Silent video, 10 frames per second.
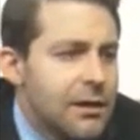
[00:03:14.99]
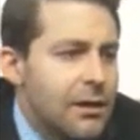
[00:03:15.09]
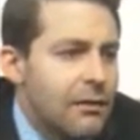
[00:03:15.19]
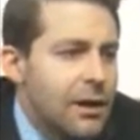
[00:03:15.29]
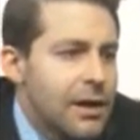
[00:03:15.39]

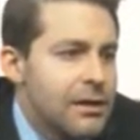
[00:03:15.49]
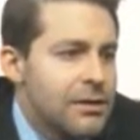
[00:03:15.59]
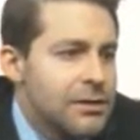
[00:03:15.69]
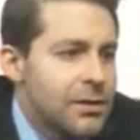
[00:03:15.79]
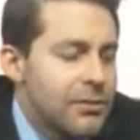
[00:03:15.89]
all
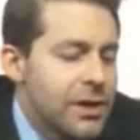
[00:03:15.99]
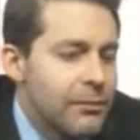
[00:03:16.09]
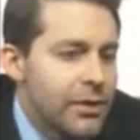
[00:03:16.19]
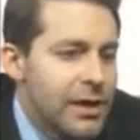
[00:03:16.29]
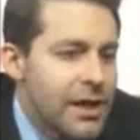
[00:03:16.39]
right? So the
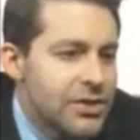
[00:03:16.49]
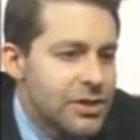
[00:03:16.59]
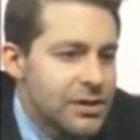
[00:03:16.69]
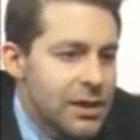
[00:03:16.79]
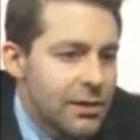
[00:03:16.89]

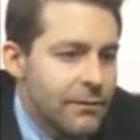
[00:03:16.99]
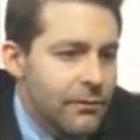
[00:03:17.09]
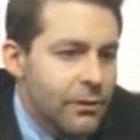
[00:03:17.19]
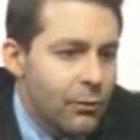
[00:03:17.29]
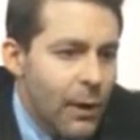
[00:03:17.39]
implications here
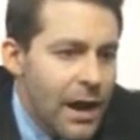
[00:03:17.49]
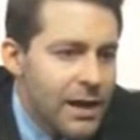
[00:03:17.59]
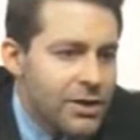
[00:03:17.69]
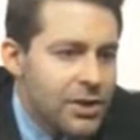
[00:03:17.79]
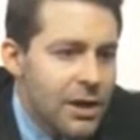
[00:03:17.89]
for a
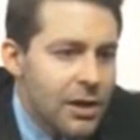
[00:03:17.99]
wedge